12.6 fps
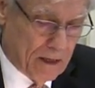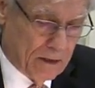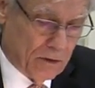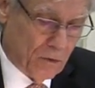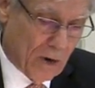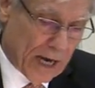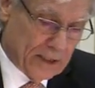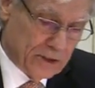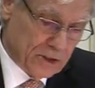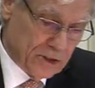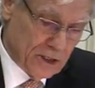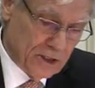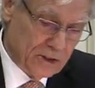The
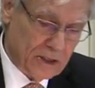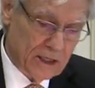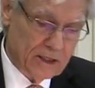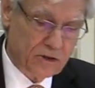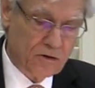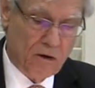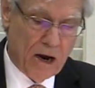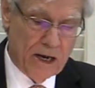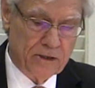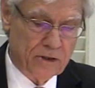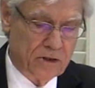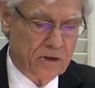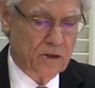righteousness is
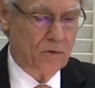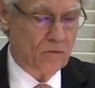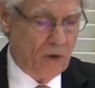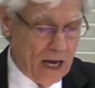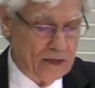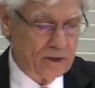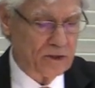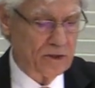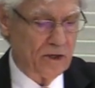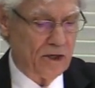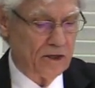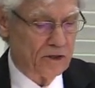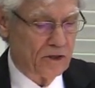Christ's
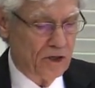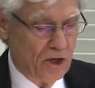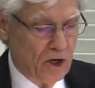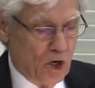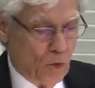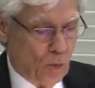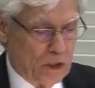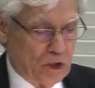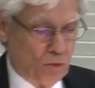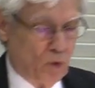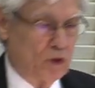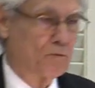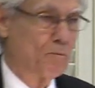righteousness, which
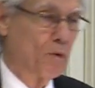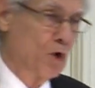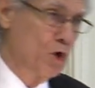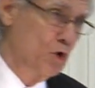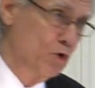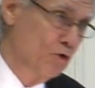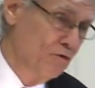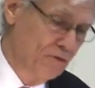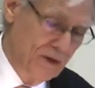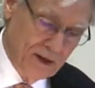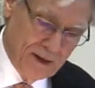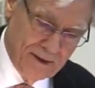was proved